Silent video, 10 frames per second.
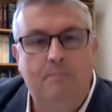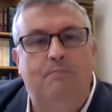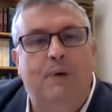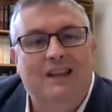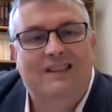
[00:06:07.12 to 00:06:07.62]

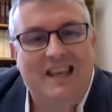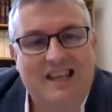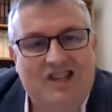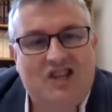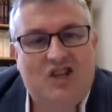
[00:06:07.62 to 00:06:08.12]
But
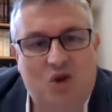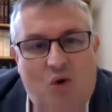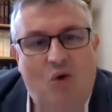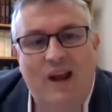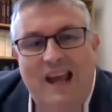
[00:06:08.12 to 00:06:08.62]
this
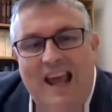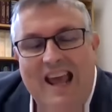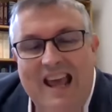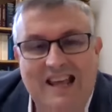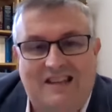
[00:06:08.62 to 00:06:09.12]
story
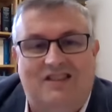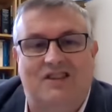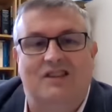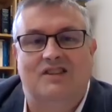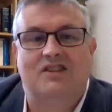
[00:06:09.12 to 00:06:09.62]

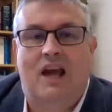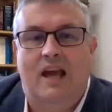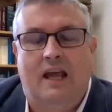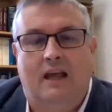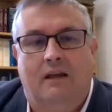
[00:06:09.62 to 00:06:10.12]
is
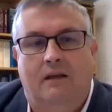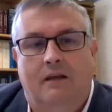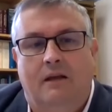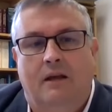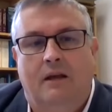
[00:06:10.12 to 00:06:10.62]
saying
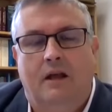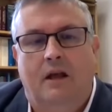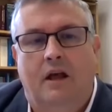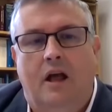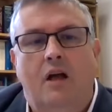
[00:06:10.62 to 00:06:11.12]

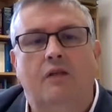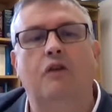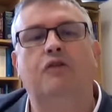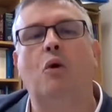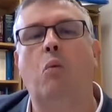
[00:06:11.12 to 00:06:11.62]

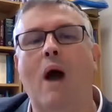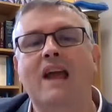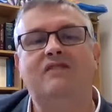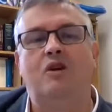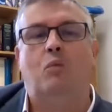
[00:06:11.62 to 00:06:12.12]
that the
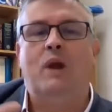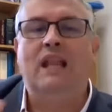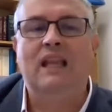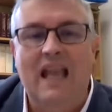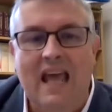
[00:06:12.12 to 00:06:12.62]
way that we
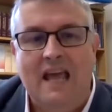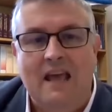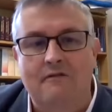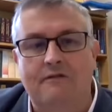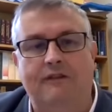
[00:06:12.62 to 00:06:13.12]

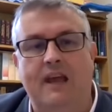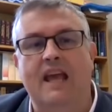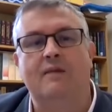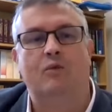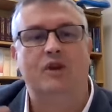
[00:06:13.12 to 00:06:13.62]
live
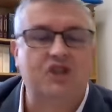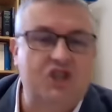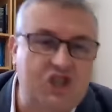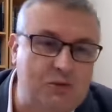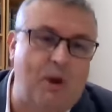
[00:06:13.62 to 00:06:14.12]
in
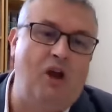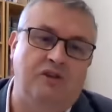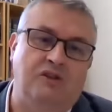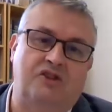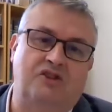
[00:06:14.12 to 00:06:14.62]

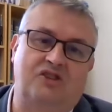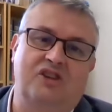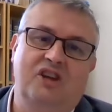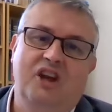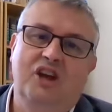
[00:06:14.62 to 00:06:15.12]

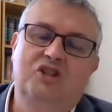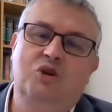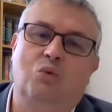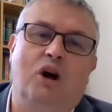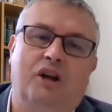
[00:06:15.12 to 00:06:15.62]
response
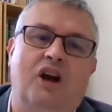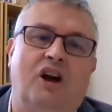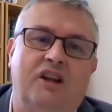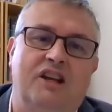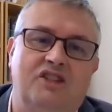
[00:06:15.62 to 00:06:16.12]
to what
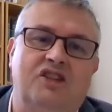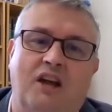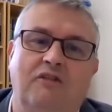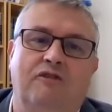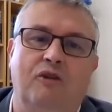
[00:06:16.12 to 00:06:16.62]
God has
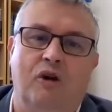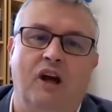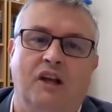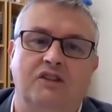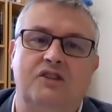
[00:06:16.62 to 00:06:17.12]
done for
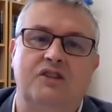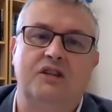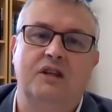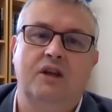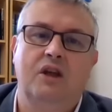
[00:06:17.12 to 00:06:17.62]

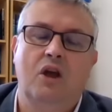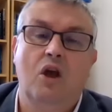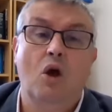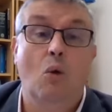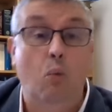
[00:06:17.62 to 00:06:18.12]
us
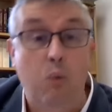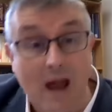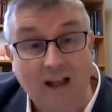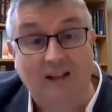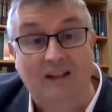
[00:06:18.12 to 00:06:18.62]

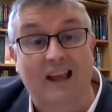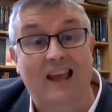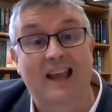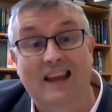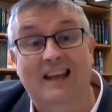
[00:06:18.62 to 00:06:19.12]
will
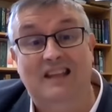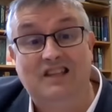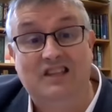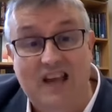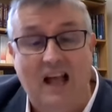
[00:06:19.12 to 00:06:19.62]
in
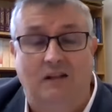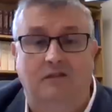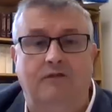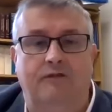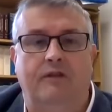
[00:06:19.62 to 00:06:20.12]

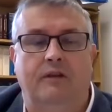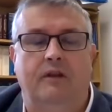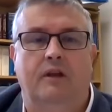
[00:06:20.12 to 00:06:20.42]
itself